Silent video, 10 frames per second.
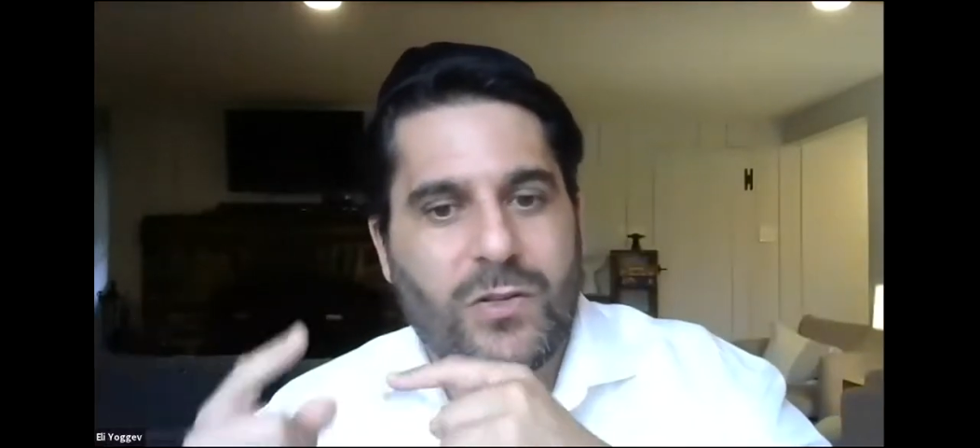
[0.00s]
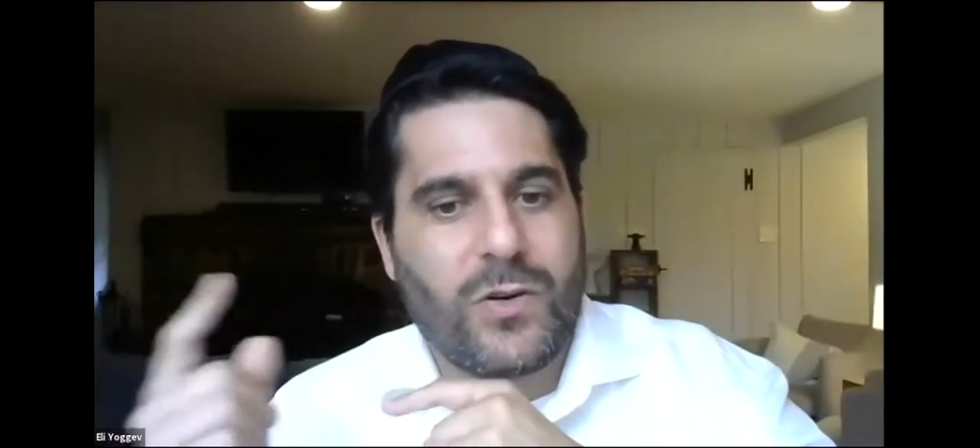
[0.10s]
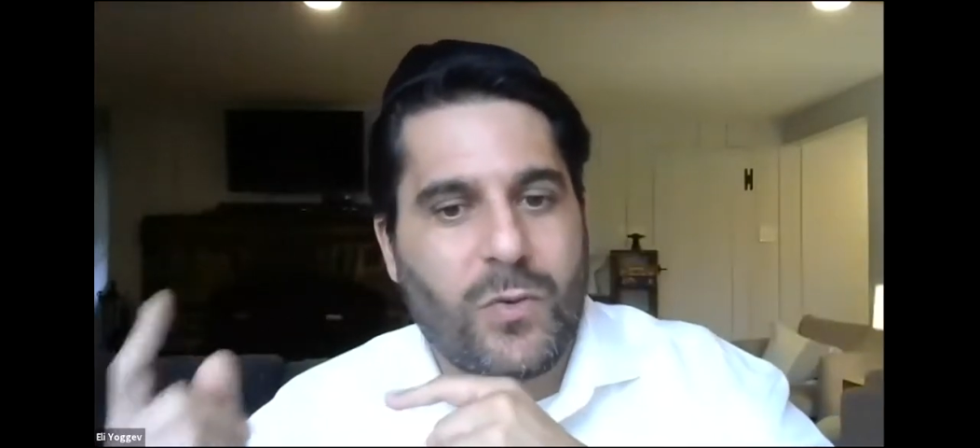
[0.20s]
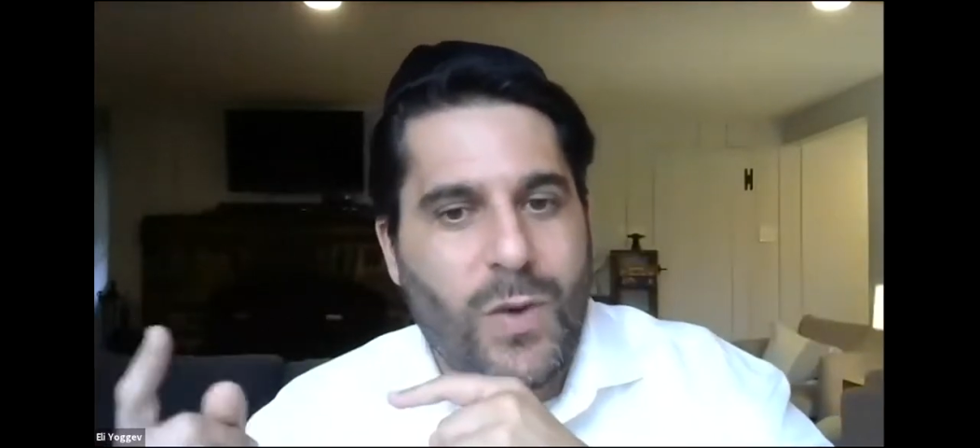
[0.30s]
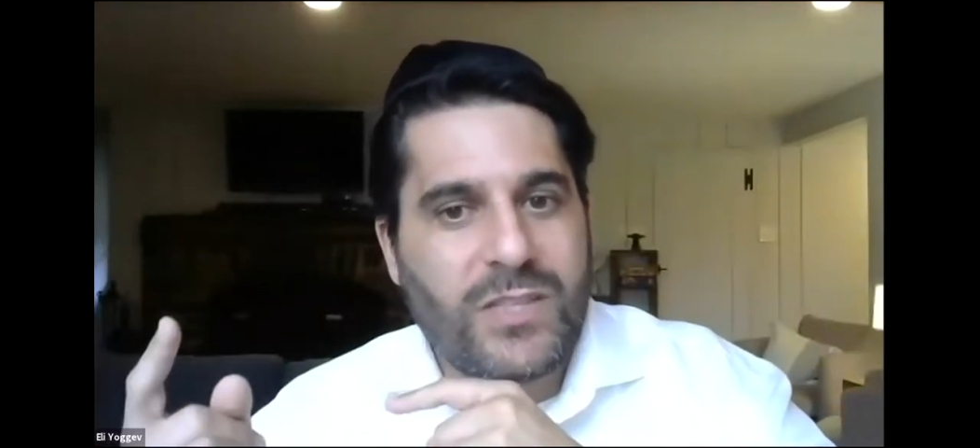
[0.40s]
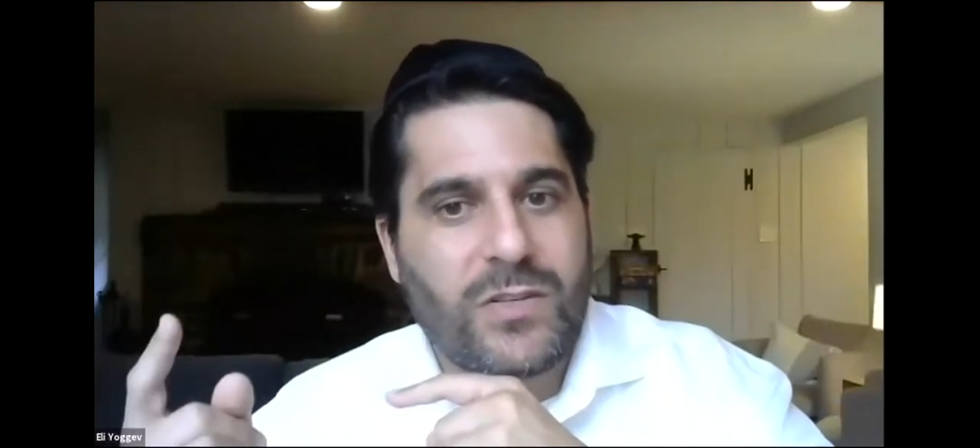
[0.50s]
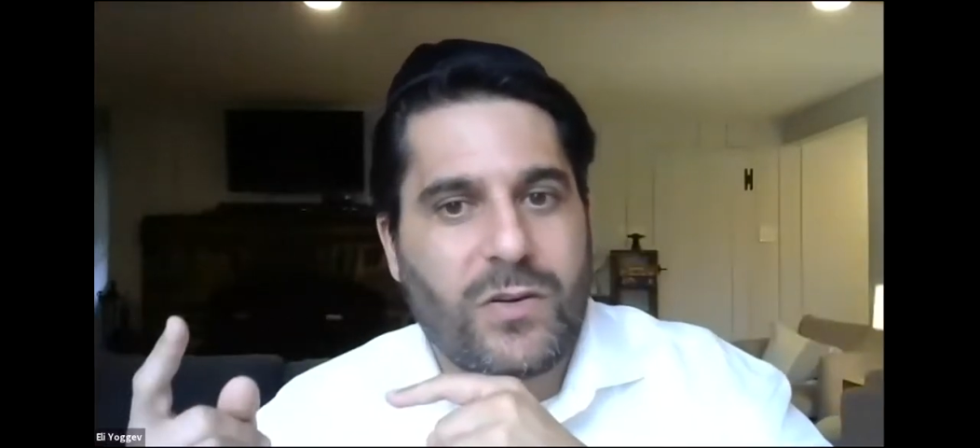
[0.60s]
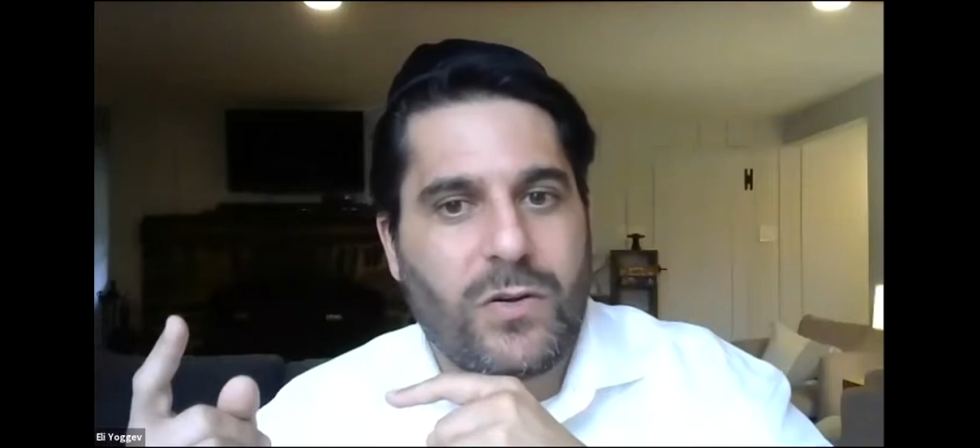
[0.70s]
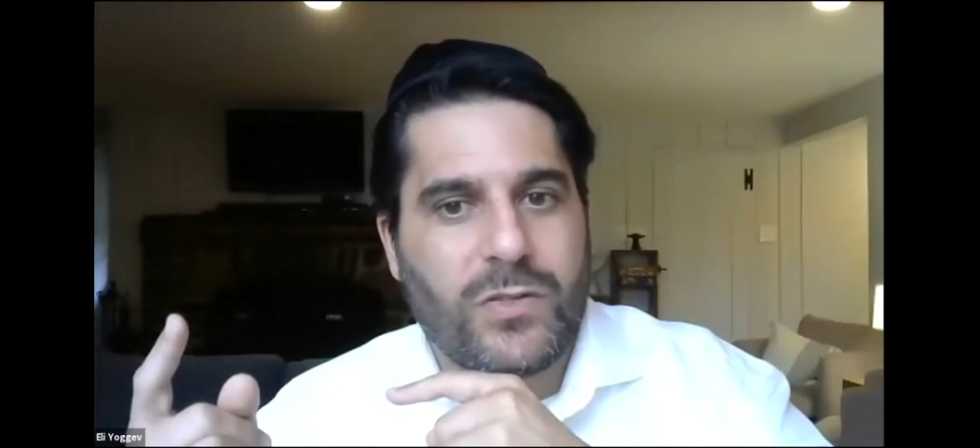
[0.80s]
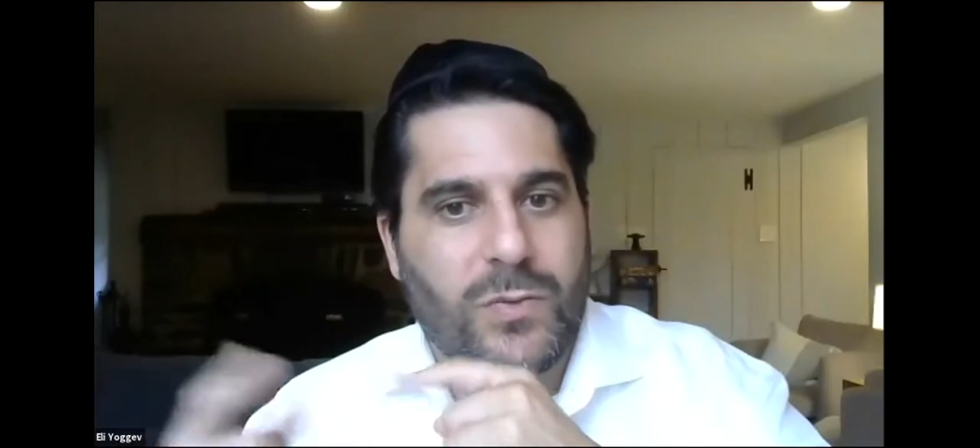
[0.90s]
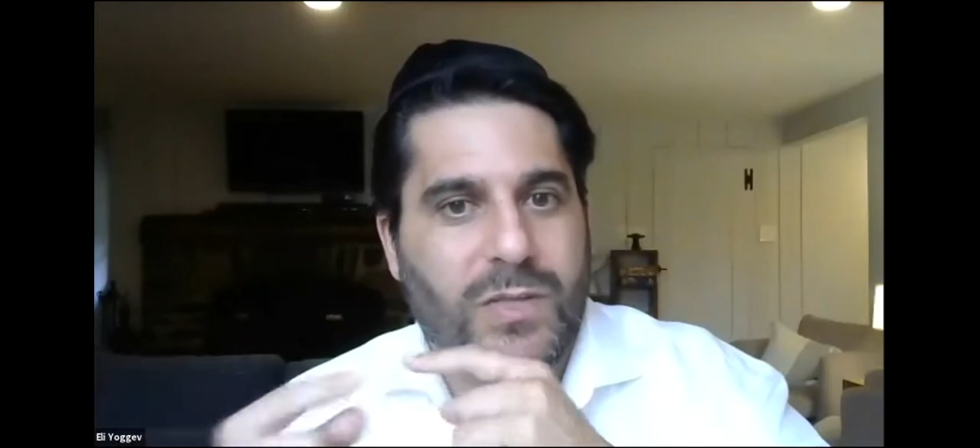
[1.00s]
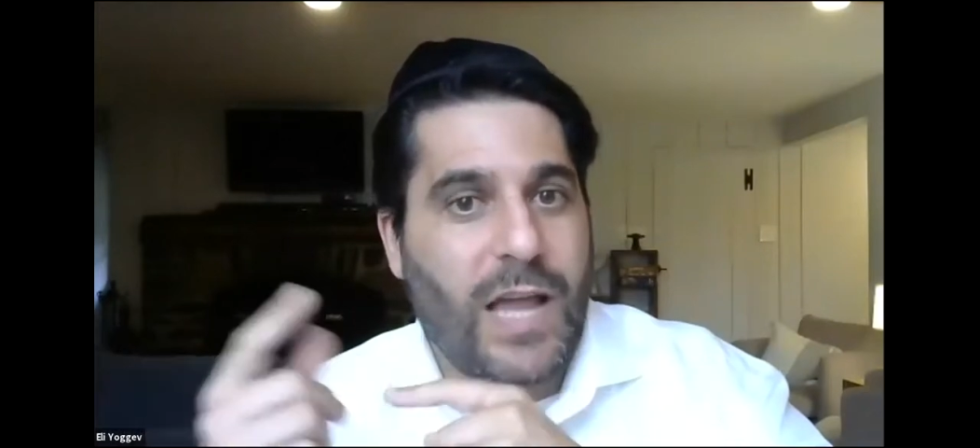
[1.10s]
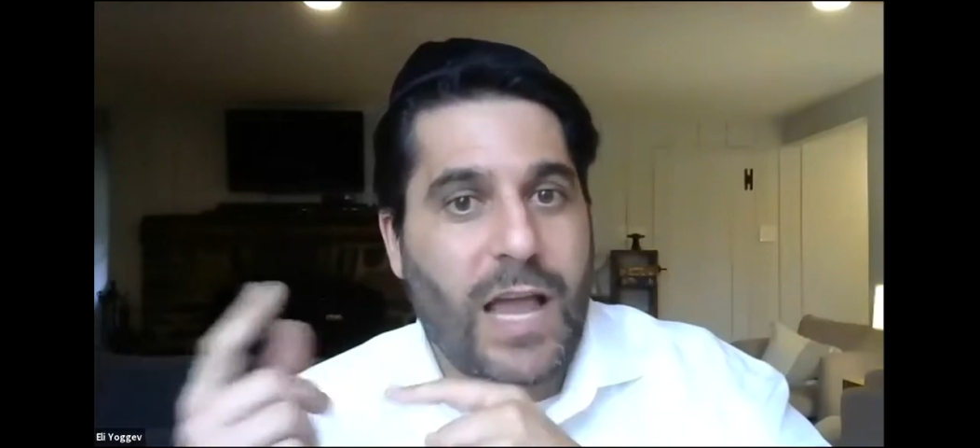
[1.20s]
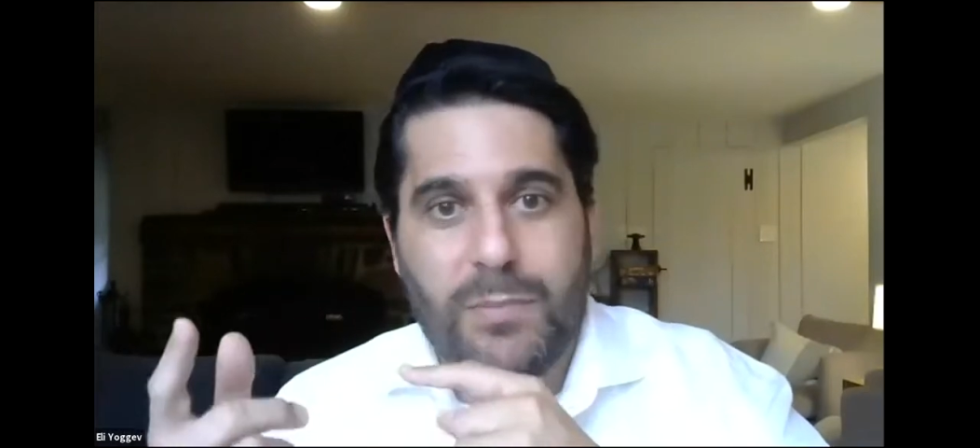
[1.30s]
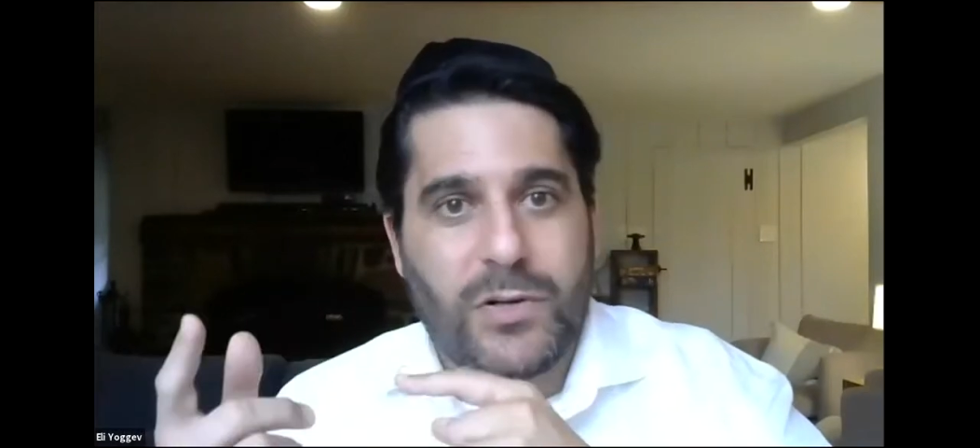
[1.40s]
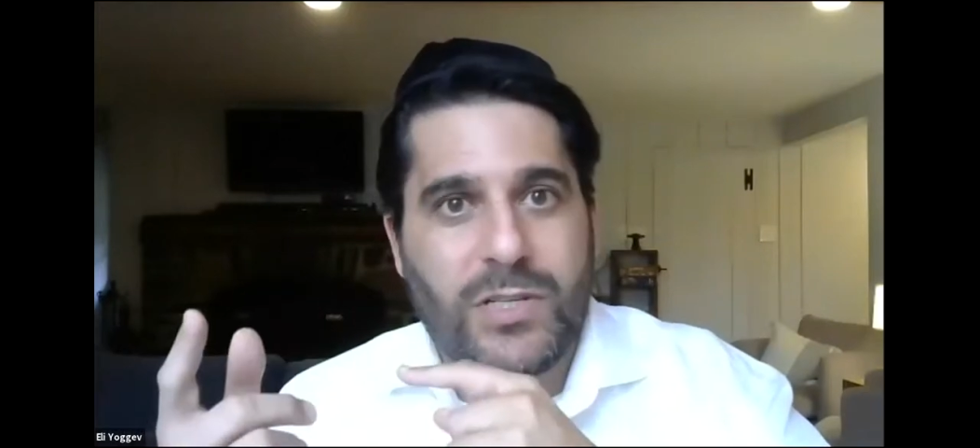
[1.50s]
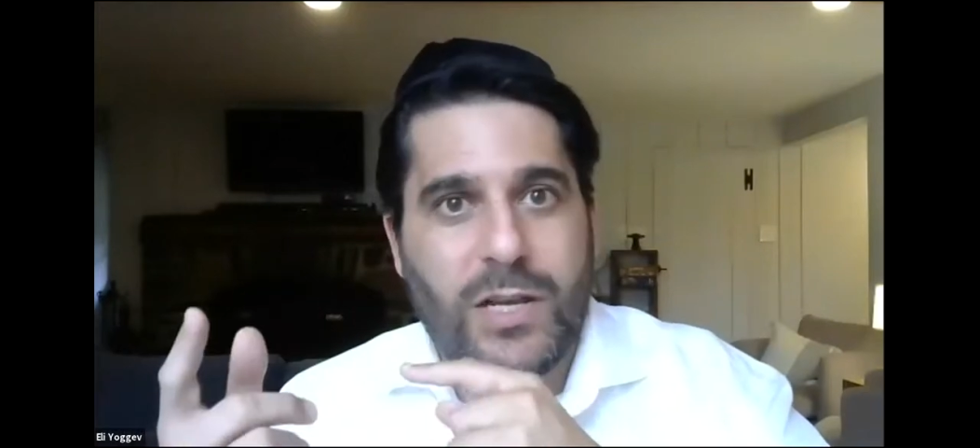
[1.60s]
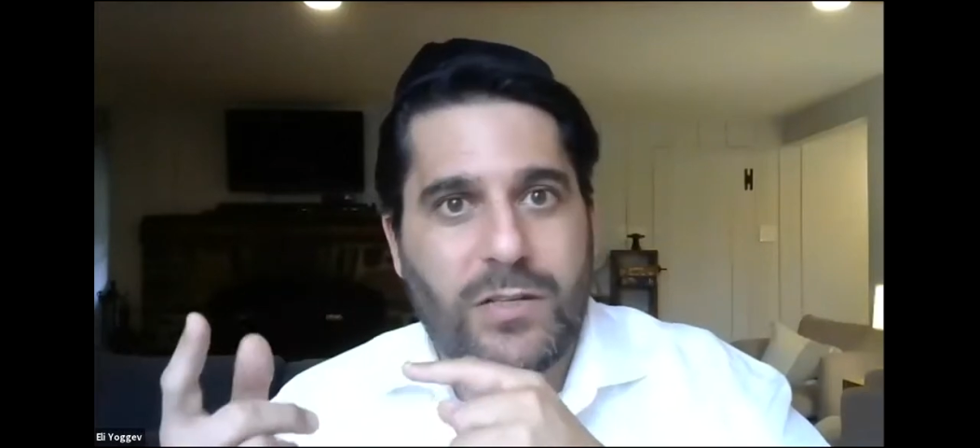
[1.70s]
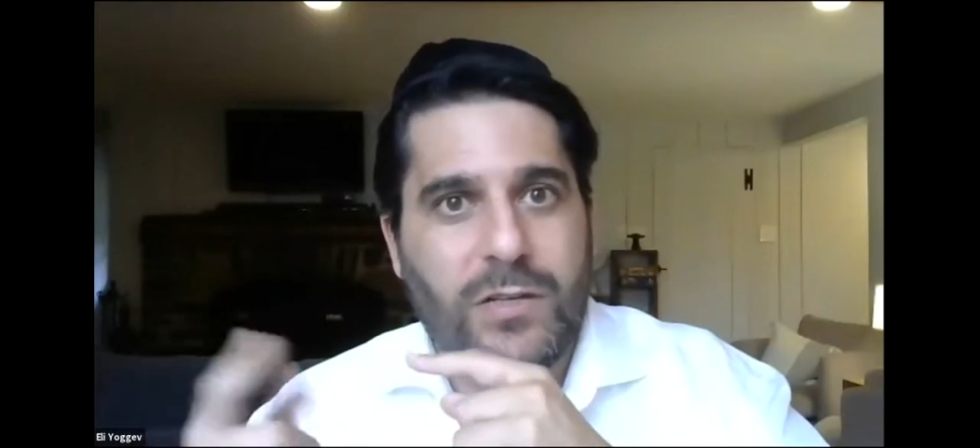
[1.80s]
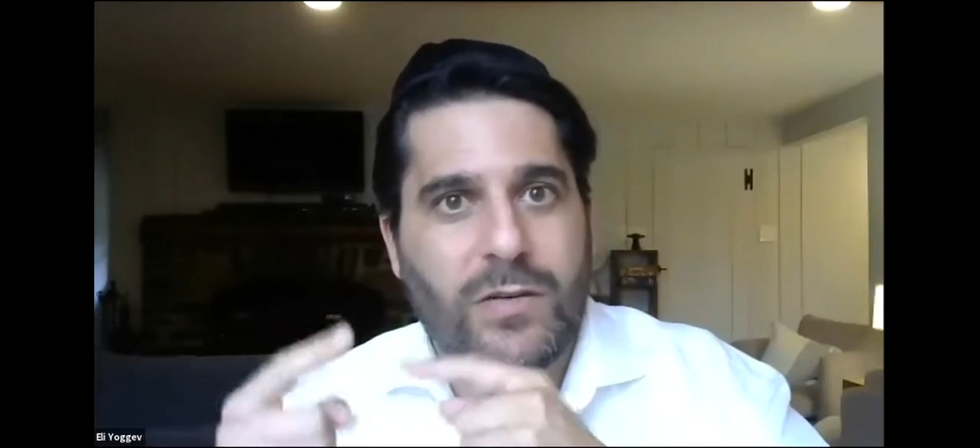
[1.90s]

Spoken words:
or Western culture, which I appreciate too,